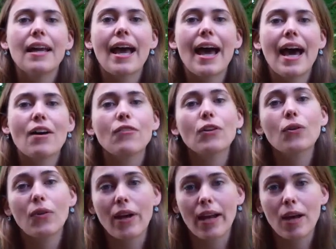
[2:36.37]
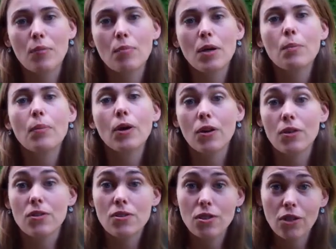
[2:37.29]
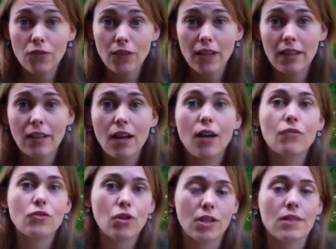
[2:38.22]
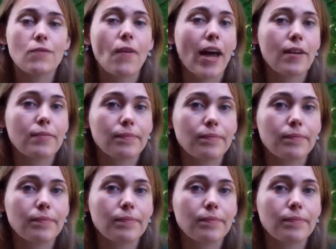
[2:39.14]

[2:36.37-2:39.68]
0.5 gram per serving of trans fat.